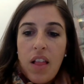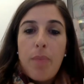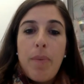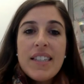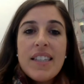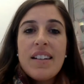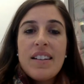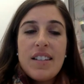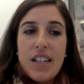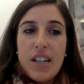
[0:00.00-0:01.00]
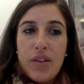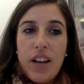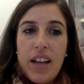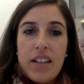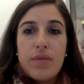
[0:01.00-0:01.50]
the best thing to
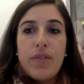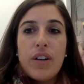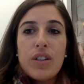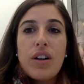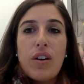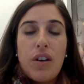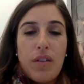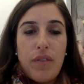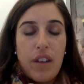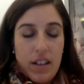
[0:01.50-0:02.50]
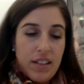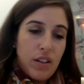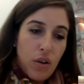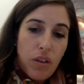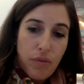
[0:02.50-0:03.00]
do is first go to
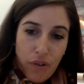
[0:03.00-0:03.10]
the